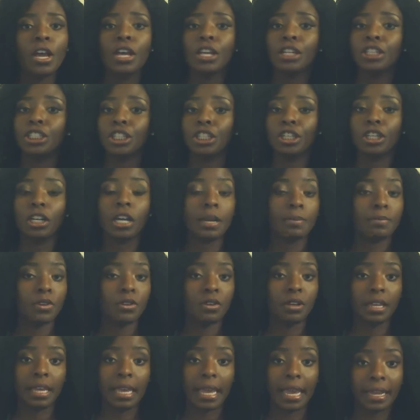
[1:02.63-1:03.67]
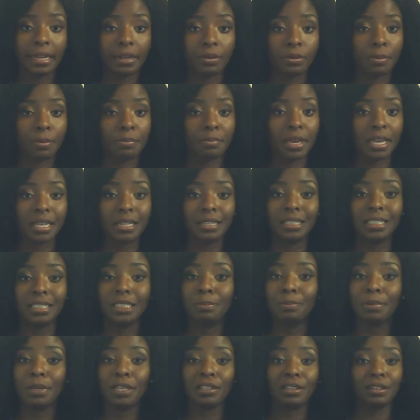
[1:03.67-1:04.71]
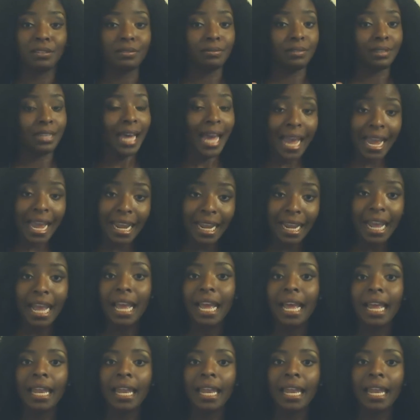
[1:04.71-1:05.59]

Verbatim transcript: She communicated with me in the speed of light,